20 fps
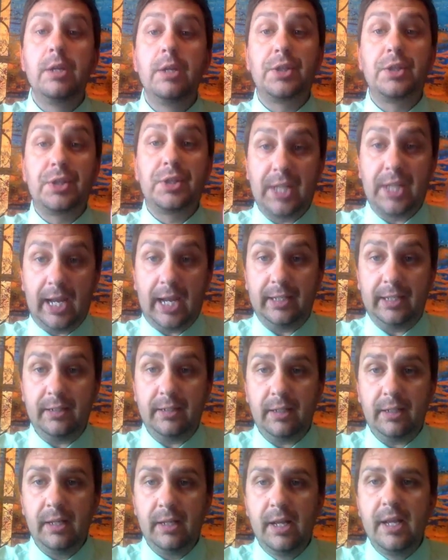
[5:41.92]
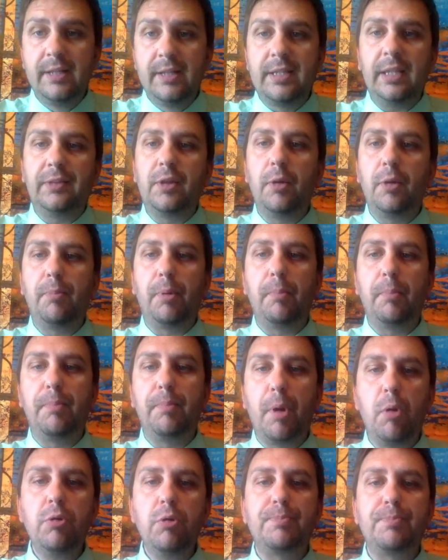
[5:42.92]
Second, that their
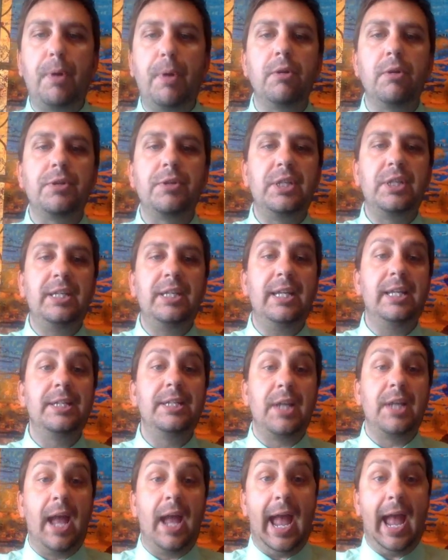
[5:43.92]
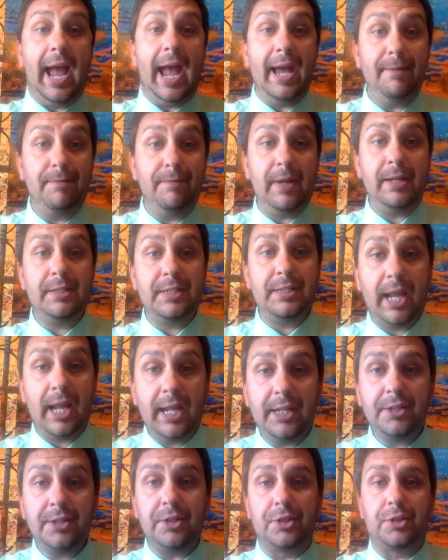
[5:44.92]
proposed policy is
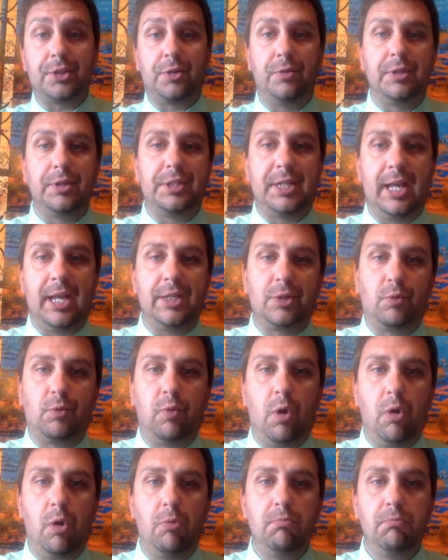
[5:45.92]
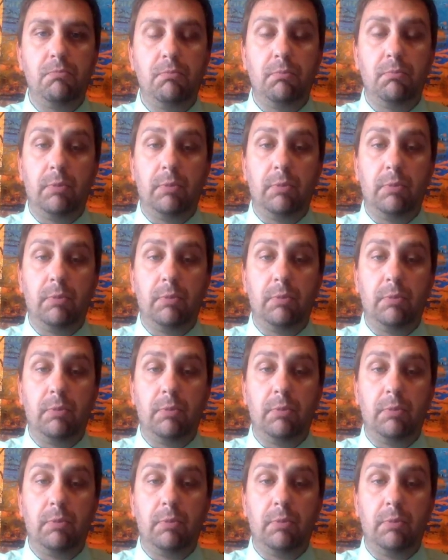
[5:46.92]
advantageous to the status quo.